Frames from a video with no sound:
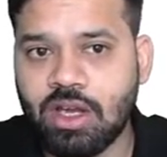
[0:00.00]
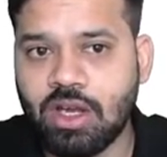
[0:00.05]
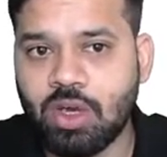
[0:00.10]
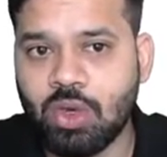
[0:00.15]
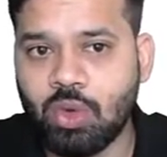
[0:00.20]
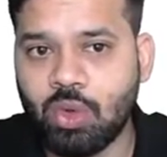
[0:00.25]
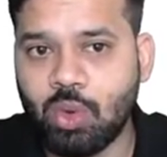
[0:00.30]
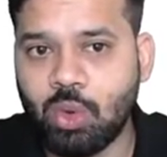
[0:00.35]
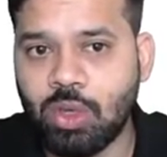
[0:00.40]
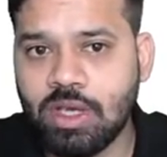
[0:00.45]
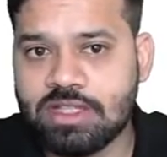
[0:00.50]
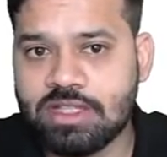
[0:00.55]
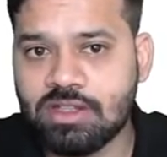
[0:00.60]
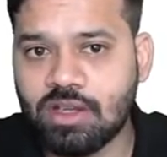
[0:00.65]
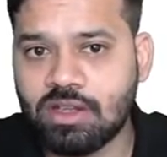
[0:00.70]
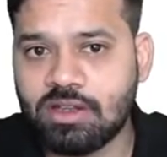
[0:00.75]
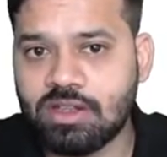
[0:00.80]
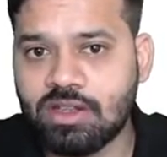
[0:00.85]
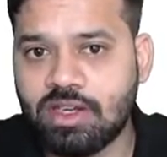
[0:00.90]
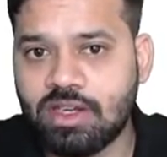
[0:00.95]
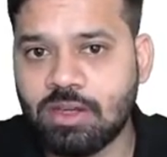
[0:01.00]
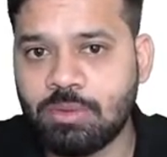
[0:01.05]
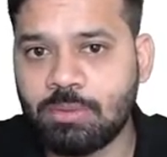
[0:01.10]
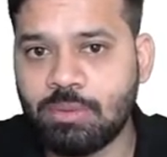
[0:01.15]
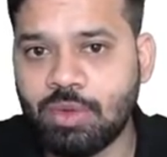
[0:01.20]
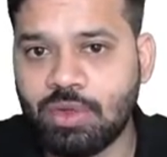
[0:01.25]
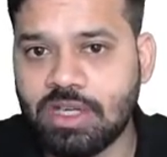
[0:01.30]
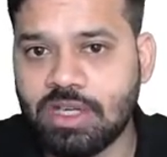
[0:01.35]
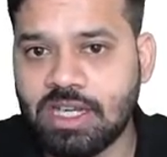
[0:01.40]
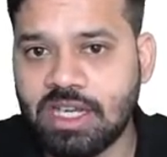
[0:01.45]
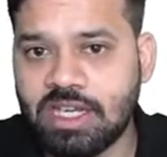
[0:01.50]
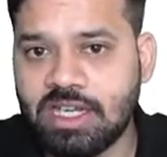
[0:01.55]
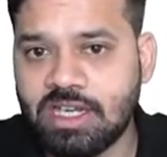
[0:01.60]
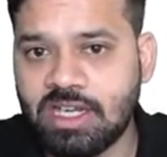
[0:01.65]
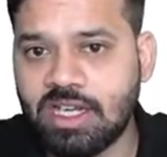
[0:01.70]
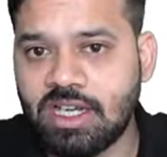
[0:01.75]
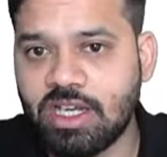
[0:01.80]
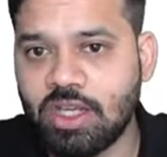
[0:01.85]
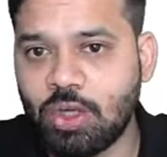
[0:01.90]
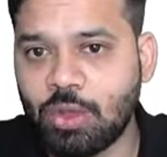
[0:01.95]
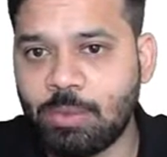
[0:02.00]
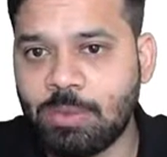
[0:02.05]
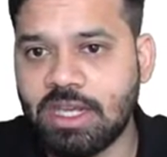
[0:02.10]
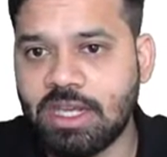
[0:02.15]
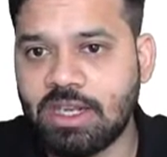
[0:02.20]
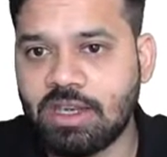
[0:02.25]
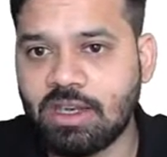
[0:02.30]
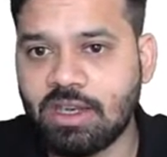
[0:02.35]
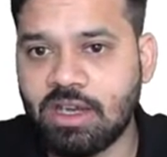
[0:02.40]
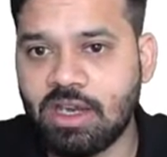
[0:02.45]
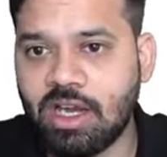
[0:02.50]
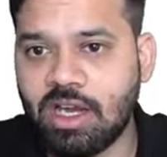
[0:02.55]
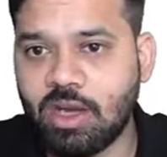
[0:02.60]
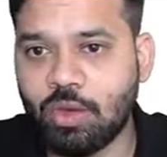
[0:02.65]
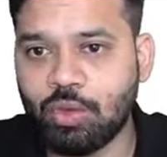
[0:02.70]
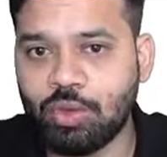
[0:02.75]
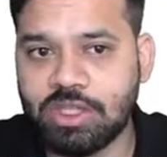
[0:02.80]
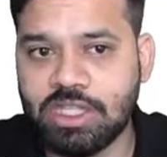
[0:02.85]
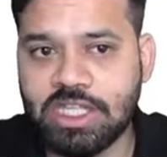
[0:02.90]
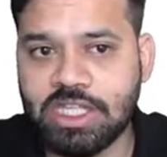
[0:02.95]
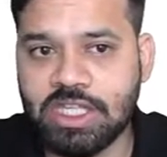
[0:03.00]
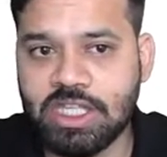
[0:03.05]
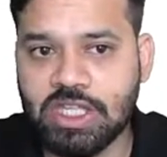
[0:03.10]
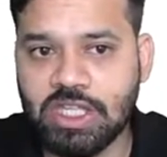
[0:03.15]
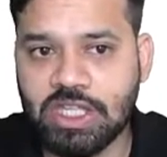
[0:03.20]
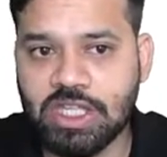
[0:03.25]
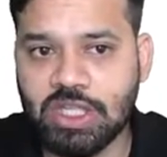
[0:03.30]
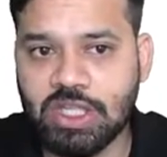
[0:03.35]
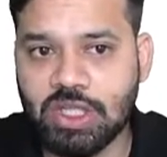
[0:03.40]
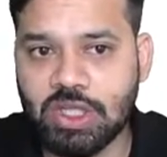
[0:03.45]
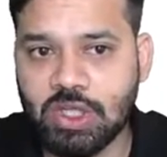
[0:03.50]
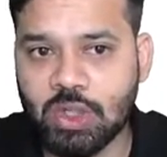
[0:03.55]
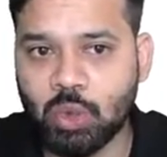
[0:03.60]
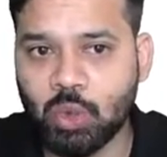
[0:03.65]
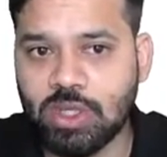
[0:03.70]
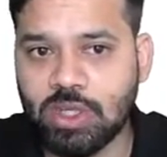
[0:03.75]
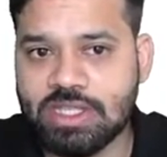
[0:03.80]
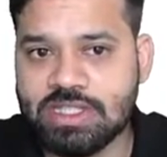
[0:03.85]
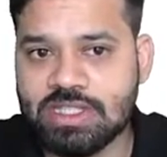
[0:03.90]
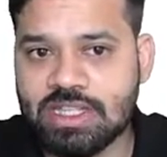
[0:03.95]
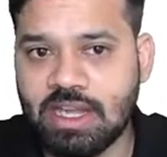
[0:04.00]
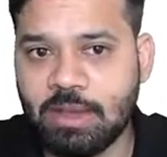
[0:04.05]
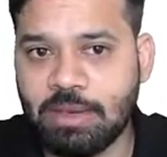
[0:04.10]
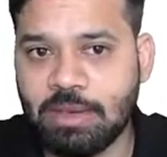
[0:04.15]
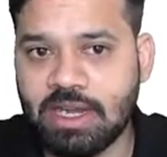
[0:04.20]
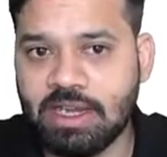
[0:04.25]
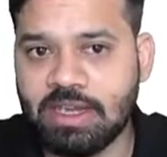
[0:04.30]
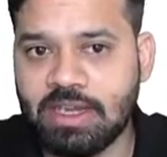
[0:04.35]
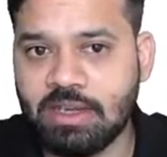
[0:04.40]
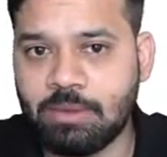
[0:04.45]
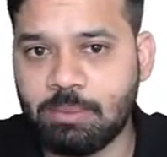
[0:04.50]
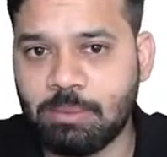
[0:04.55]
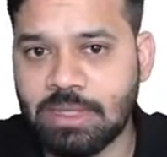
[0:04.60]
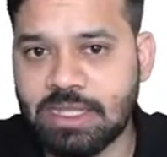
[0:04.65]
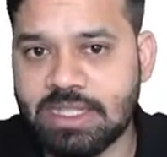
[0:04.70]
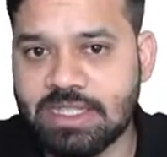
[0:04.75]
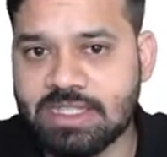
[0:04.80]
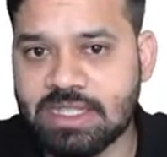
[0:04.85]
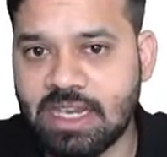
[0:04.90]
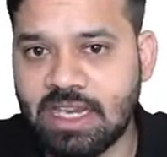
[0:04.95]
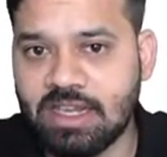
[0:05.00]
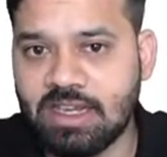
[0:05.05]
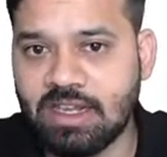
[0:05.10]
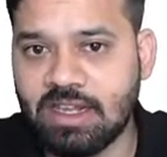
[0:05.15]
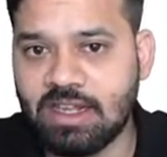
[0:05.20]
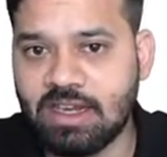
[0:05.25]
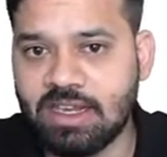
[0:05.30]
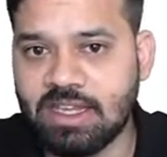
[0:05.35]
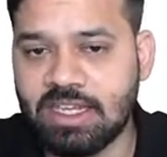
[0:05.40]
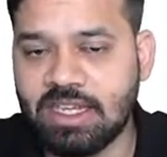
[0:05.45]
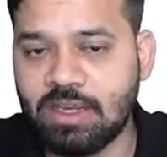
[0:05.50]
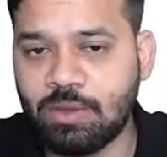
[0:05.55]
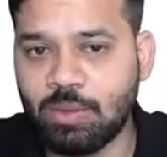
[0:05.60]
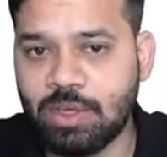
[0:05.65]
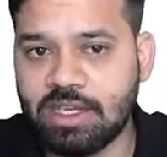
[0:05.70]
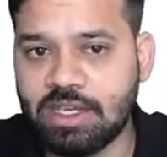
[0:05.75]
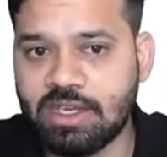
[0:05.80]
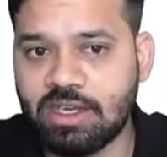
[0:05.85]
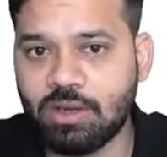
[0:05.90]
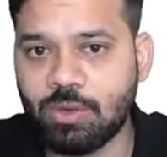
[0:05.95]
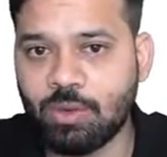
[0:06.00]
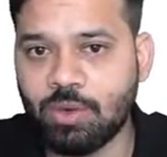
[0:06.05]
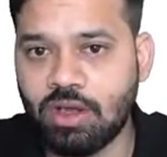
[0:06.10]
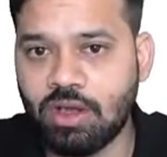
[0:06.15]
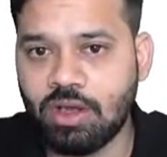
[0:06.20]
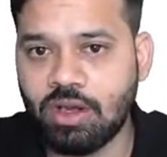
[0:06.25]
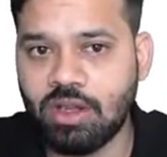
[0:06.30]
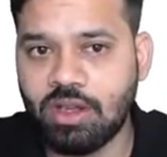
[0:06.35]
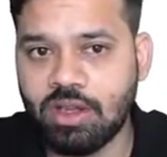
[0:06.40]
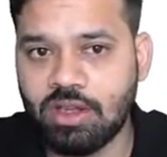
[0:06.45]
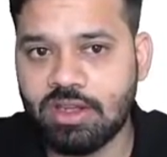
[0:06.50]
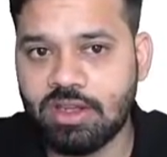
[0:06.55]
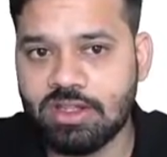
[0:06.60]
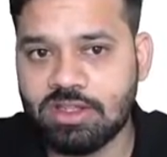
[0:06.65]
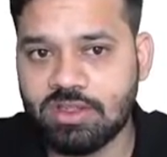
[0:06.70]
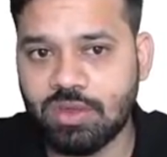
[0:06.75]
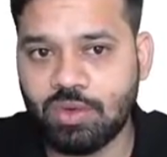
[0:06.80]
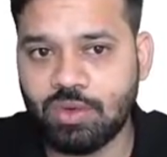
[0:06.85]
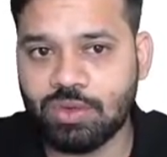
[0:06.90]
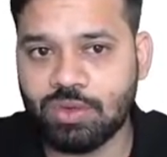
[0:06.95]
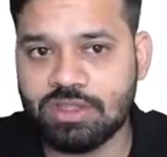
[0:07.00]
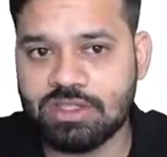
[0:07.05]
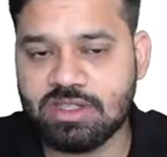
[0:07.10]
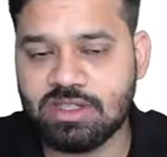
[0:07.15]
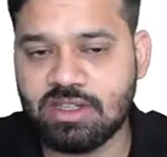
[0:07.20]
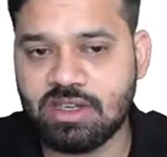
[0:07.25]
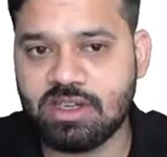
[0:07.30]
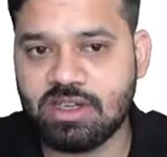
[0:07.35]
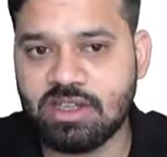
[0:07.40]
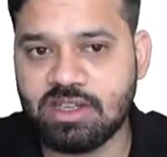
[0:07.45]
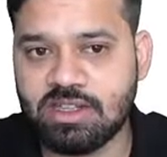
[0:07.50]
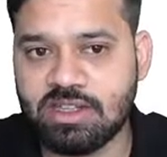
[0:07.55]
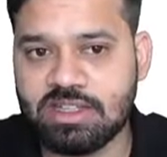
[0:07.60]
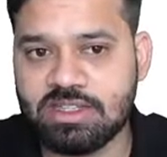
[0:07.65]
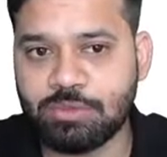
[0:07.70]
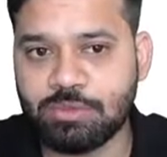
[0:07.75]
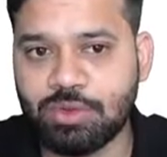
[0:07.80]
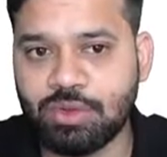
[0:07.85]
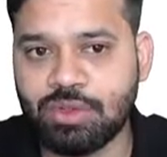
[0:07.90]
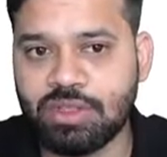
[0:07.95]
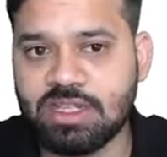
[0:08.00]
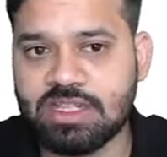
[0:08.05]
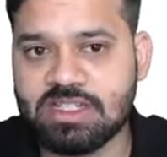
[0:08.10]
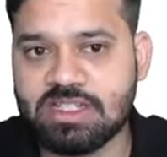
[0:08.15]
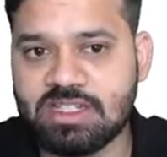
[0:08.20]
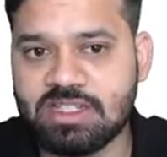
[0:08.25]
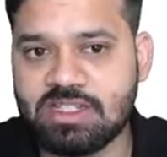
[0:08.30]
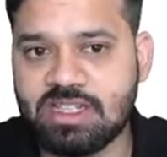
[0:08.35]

Who has authored a book titled Humane, How the US Abandoned Peace and Reinvented War? So who has written this book? Is it